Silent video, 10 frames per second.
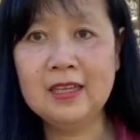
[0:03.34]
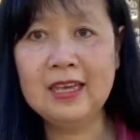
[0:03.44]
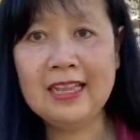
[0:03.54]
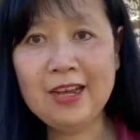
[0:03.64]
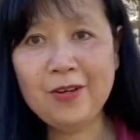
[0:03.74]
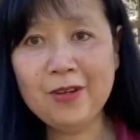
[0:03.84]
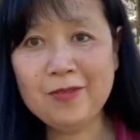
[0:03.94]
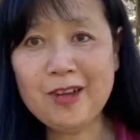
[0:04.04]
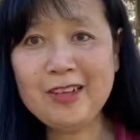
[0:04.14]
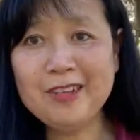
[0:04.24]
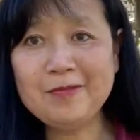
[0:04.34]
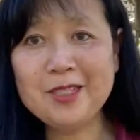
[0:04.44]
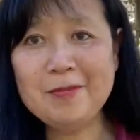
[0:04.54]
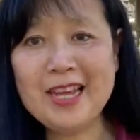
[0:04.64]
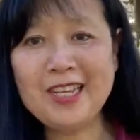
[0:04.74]
Hello and welcome to
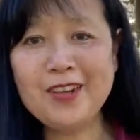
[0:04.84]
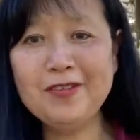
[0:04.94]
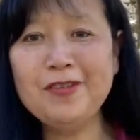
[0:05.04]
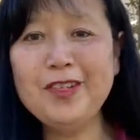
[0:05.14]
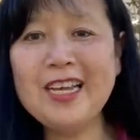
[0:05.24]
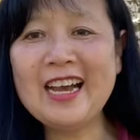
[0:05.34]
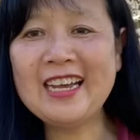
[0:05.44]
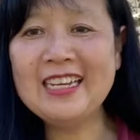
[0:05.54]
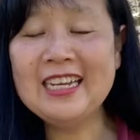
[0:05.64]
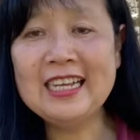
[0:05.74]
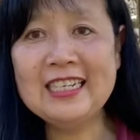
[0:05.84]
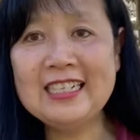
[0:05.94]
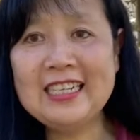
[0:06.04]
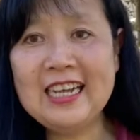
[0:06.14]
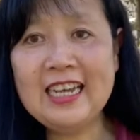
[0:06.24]
Backyard Food Guide.
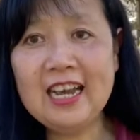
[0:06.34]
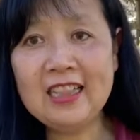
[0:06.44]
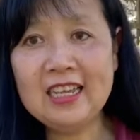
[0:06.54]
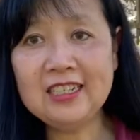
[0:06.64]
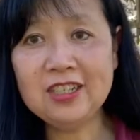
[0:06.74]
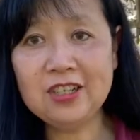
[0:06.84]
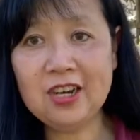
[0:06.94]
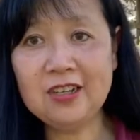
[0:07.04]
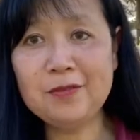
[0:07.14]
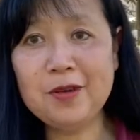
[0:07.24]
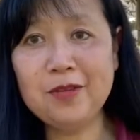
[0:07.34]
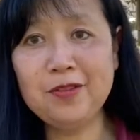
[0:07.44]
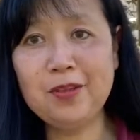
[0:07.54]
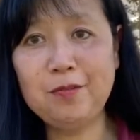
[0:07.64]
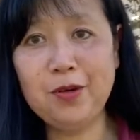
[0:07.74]
Today I'd like to talk about
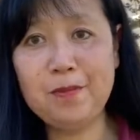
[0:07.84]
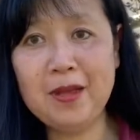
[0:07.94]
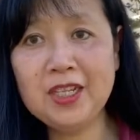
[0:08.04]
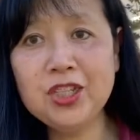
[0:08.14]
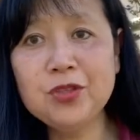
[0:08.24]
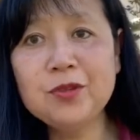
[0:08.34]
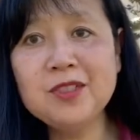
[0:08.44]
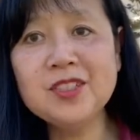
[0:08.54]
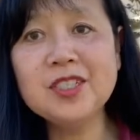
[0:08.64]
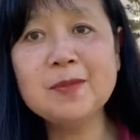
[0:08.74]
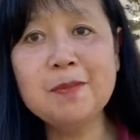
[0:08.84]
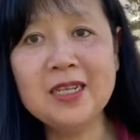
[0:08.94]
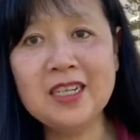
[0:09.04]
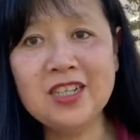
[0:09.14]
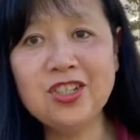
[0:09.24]
the perpetual
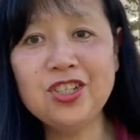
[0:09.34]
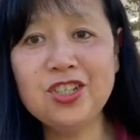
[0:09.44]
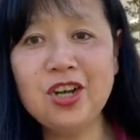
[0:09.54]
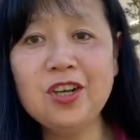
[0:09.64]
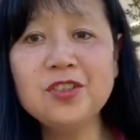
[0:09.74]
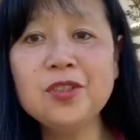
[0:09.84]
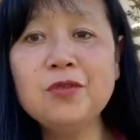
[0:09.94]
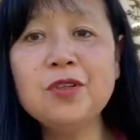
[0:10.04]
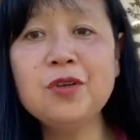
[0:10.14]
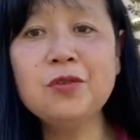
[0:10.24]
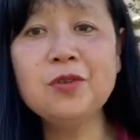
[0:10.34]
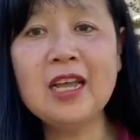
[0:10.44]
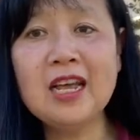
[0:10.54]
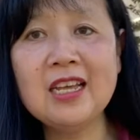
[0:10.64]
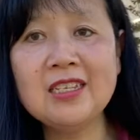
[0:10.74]
spinach, also known
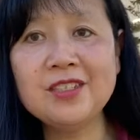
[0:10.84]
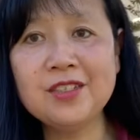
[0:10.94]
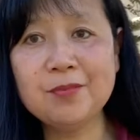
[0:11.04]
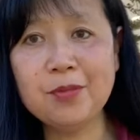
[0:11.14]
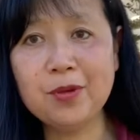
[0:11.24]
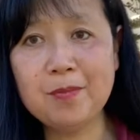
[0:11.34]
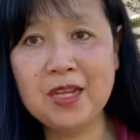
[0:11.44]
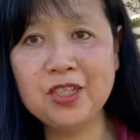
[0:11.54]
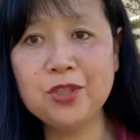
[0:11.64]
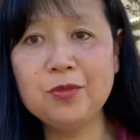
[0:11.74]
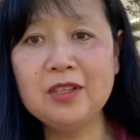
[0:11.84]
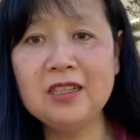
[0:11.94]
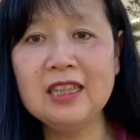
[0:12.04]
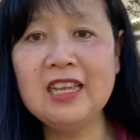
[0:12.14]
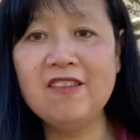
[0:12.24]
as the perpetual
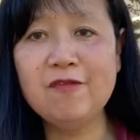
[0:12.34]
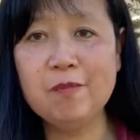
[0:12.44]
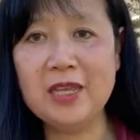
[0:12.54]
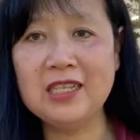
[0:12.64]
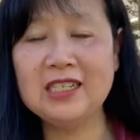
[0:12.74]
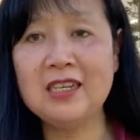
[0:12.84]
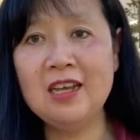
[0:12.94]
leaf beet.